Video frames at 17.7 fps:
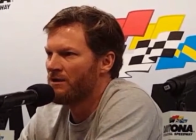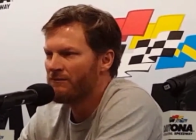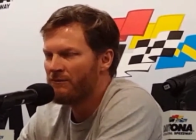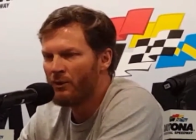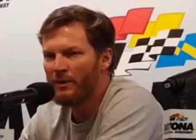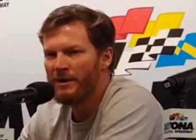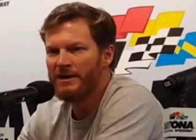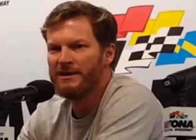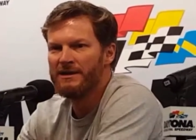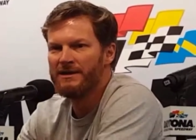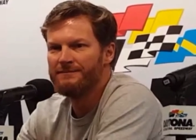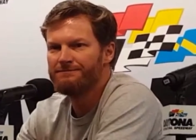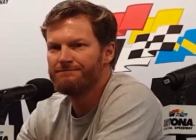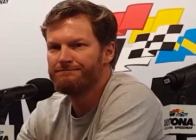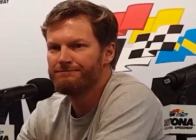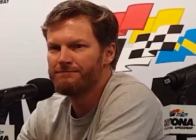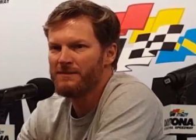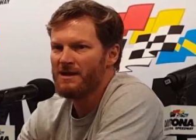avoid it.
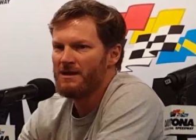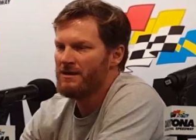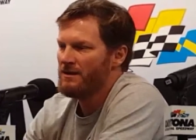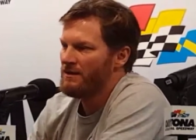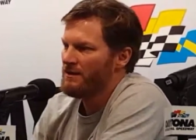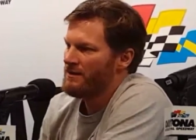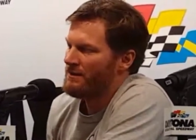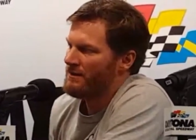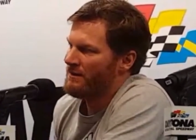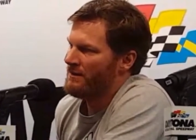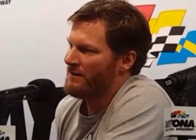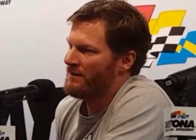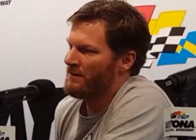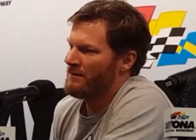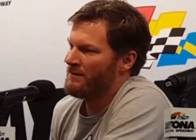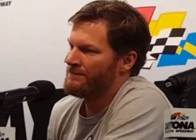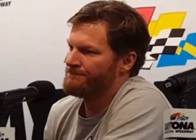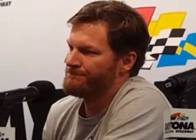
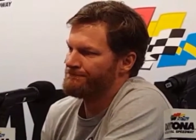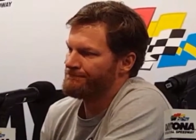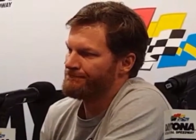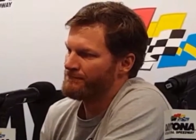Um,